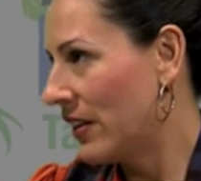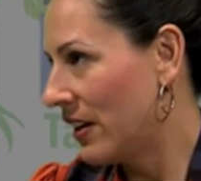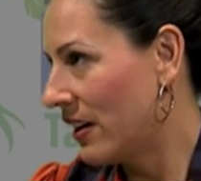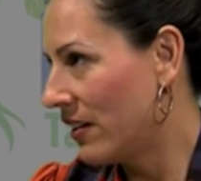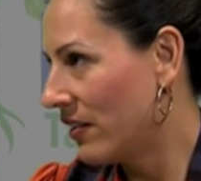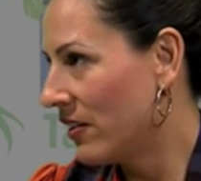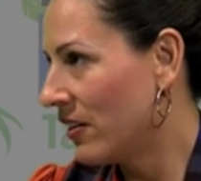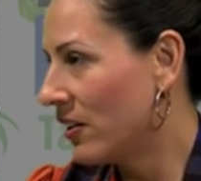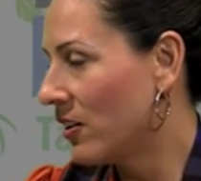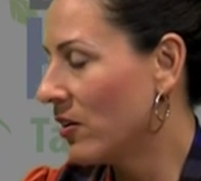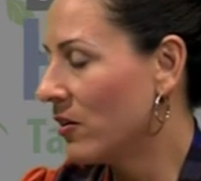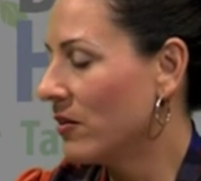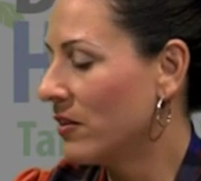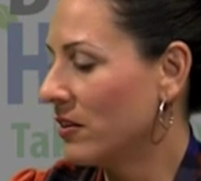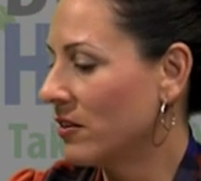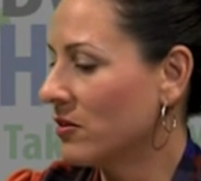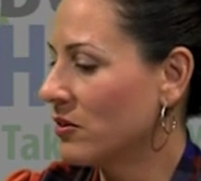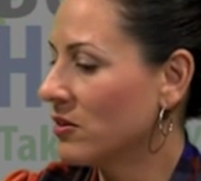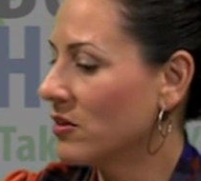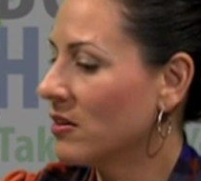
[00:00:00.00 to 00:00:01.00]
there, though.
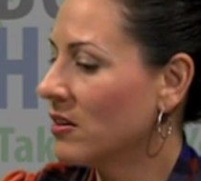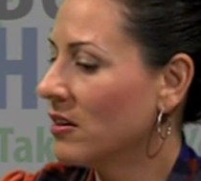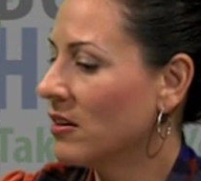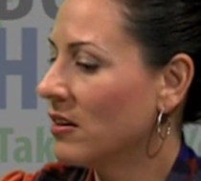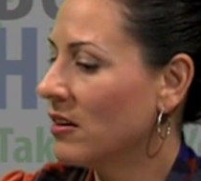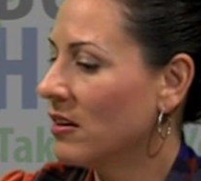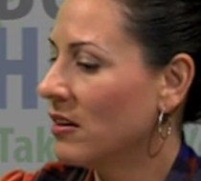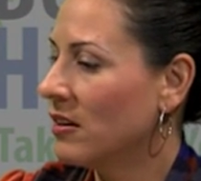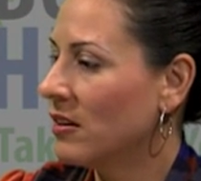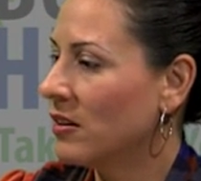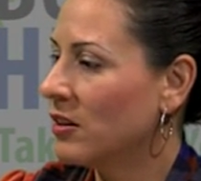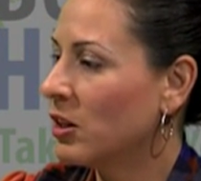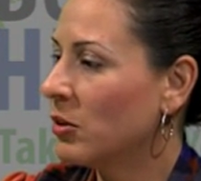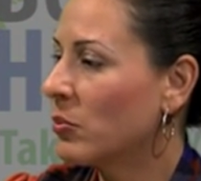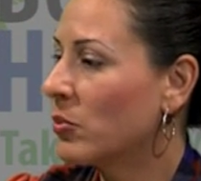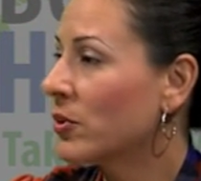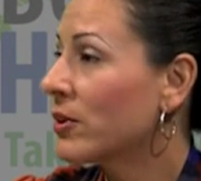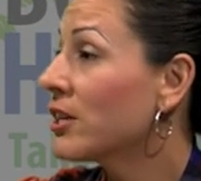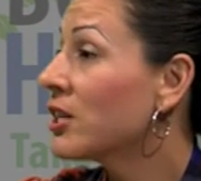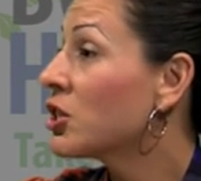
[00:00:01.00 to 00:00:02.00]
The
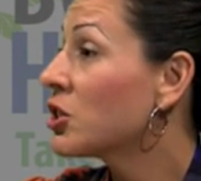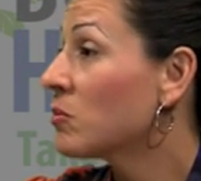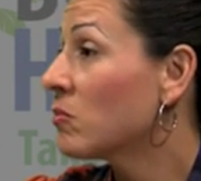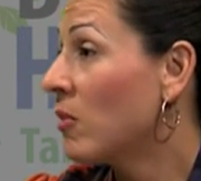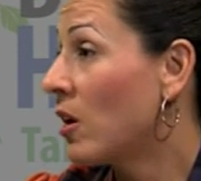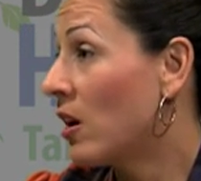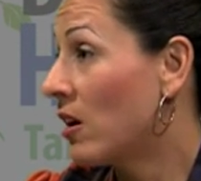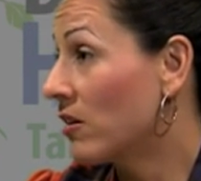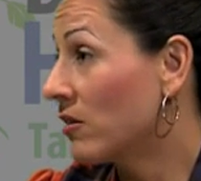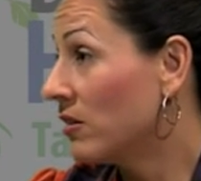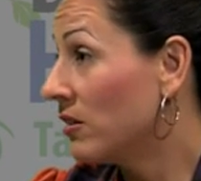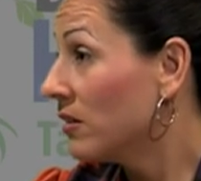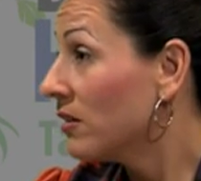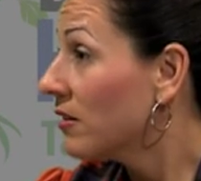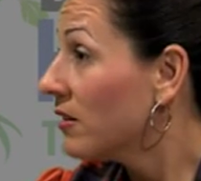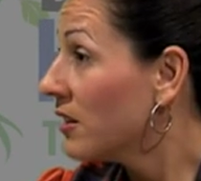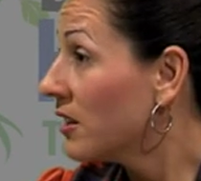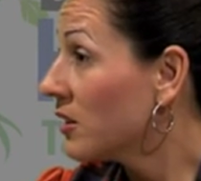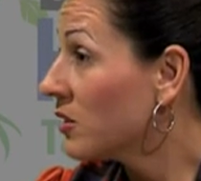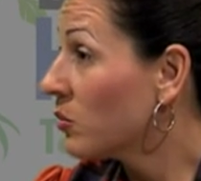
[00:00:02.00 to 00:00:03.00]
British model
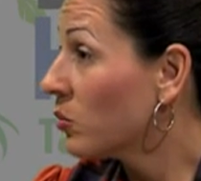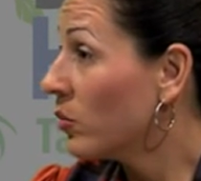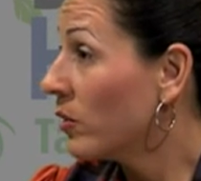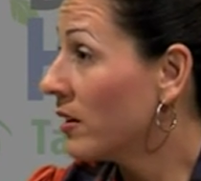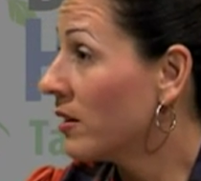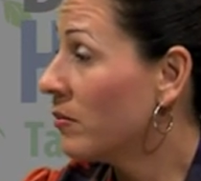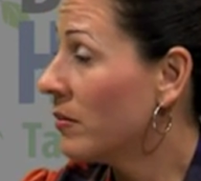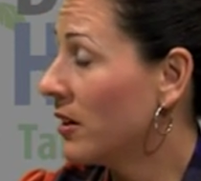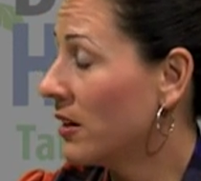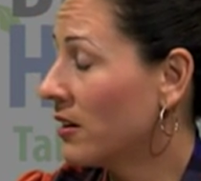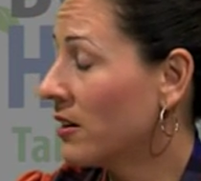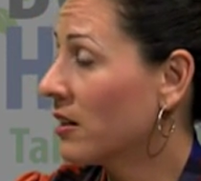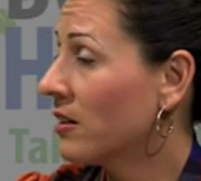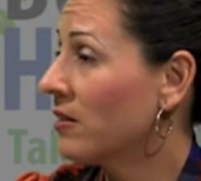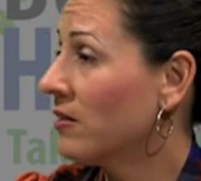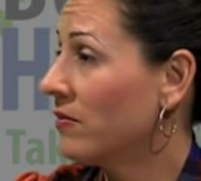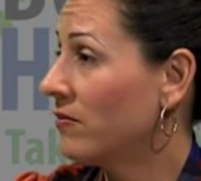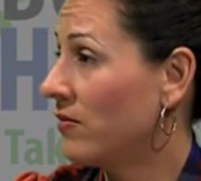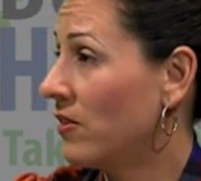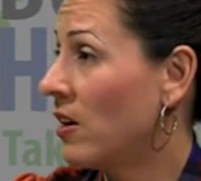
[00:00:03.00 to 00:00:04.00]
is what
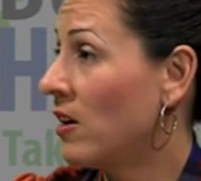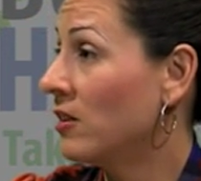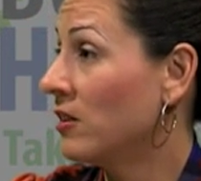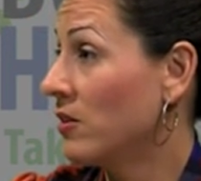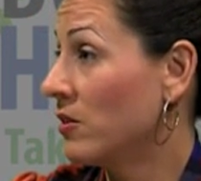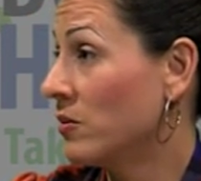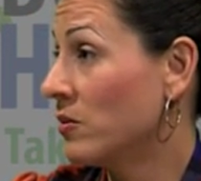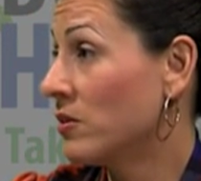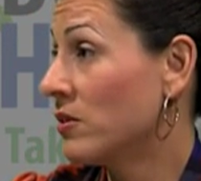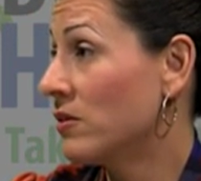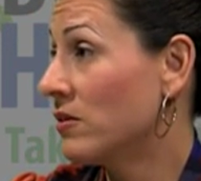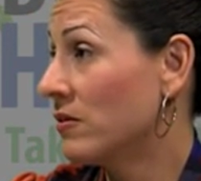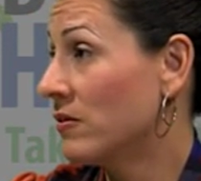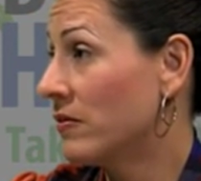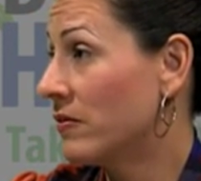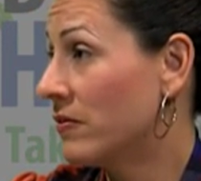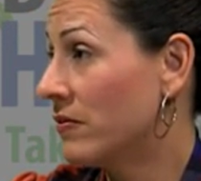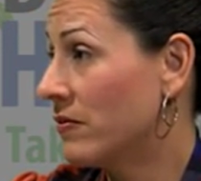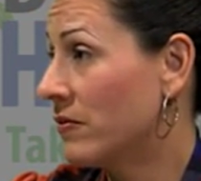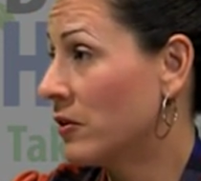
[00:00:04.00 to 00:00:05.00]
America follows
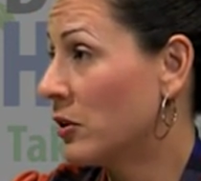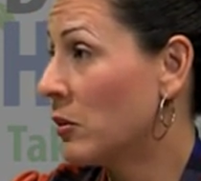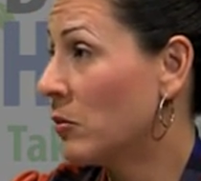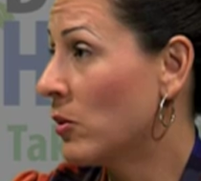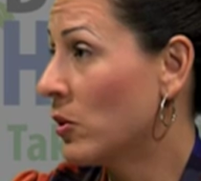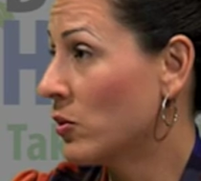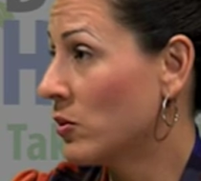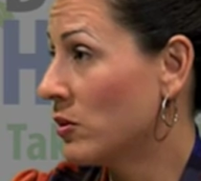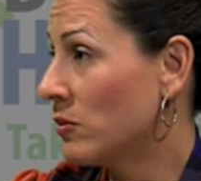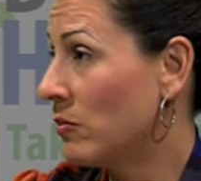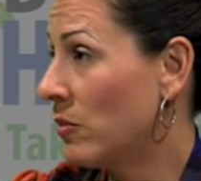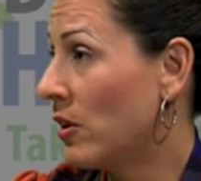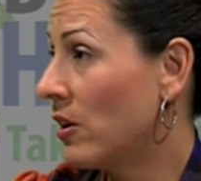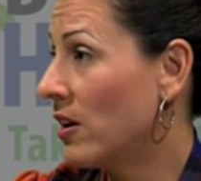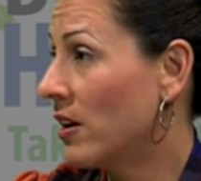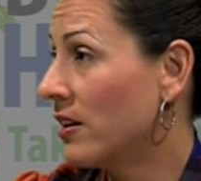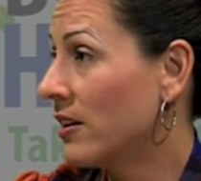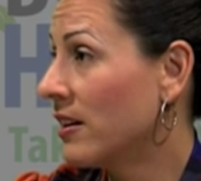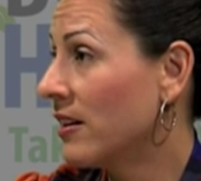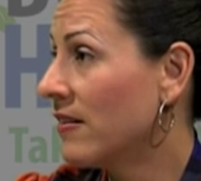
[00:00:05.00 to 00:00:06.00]
for the most
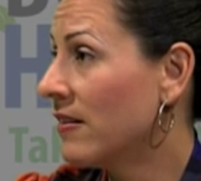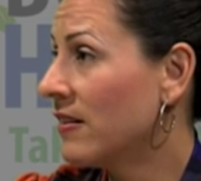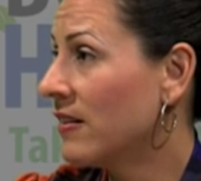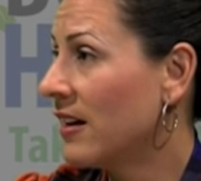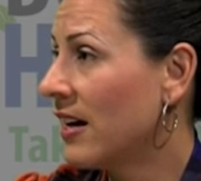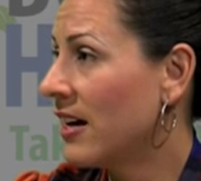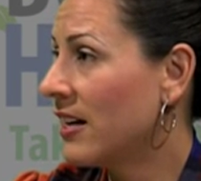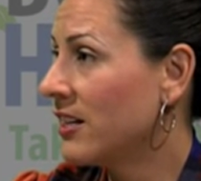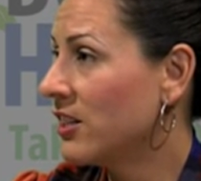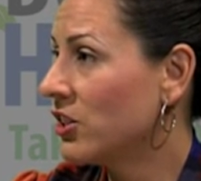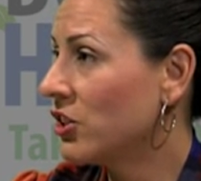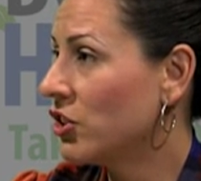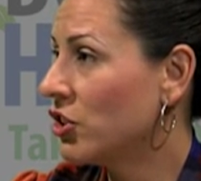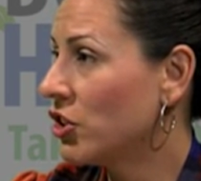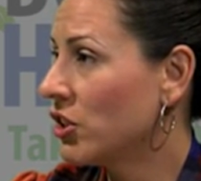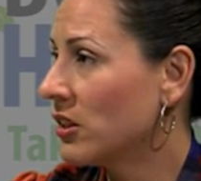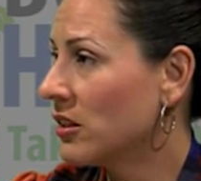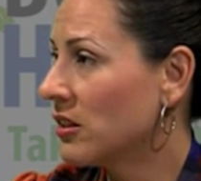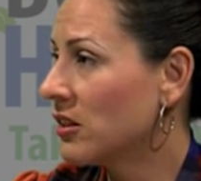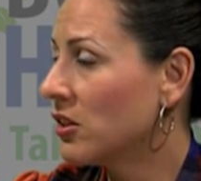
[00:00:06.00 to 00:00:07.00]
part, and that is
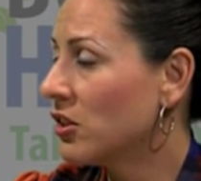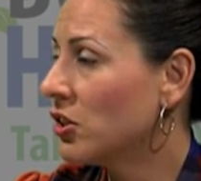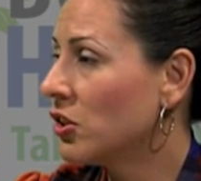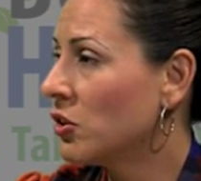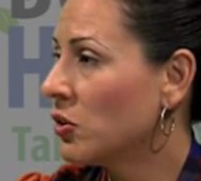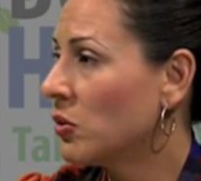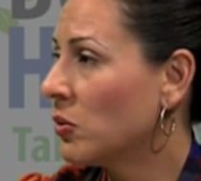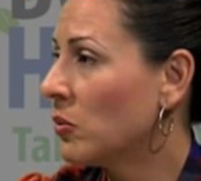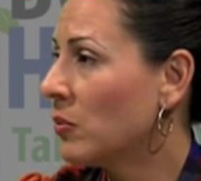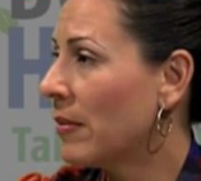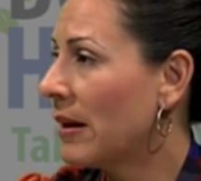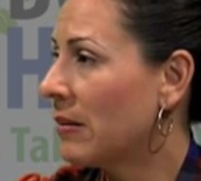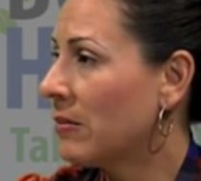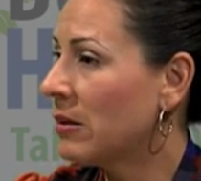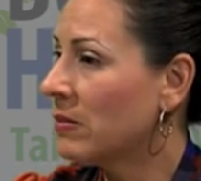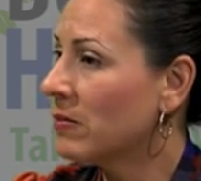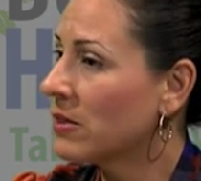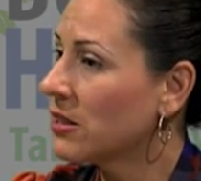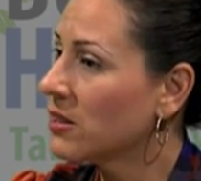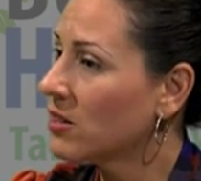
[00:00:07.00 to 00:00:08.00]
just to maybe
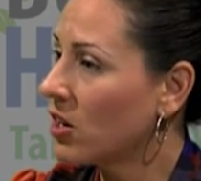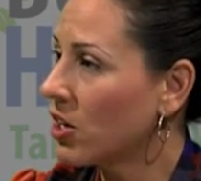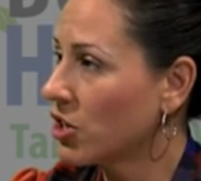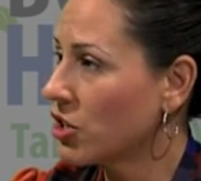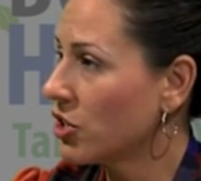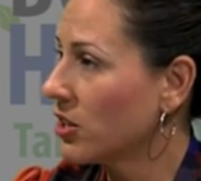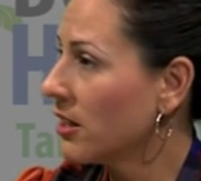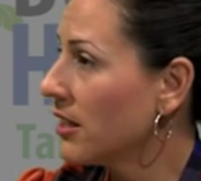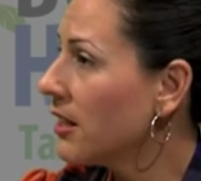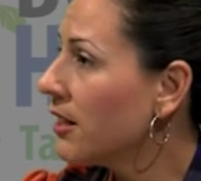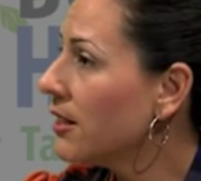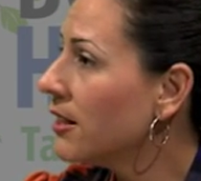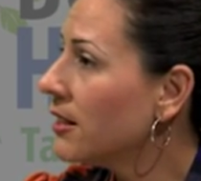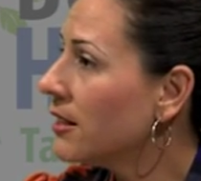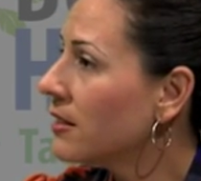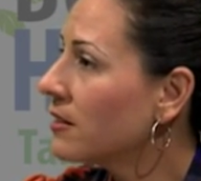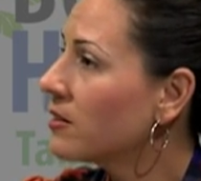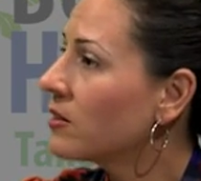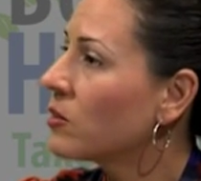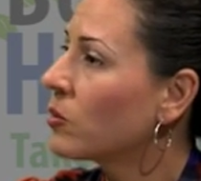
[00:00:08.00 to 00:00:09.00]
massage it
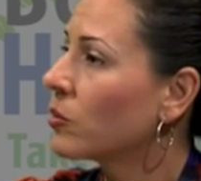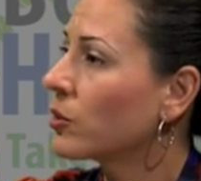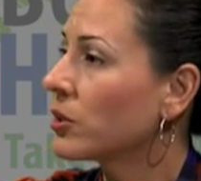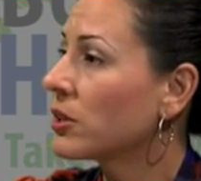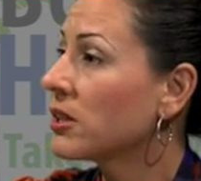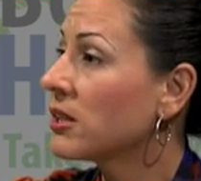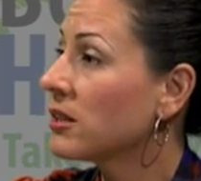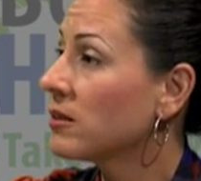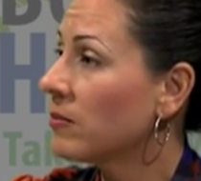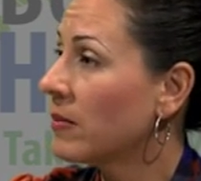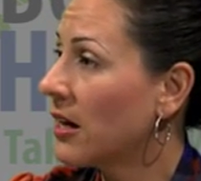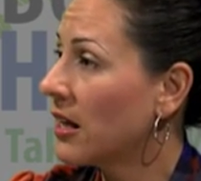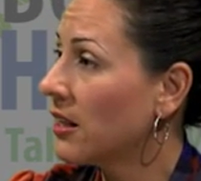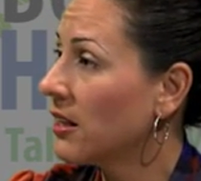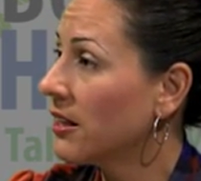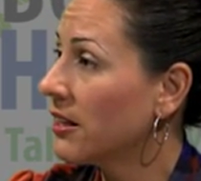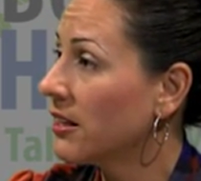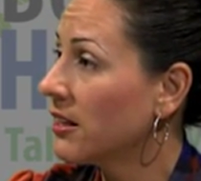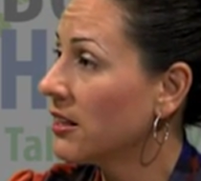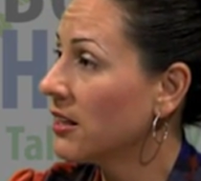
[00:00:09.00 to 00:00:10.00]
in or smell
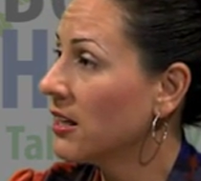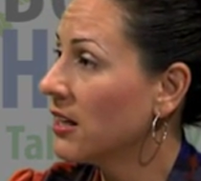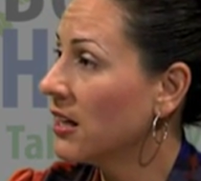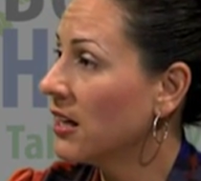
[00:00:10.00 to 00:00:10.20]
it.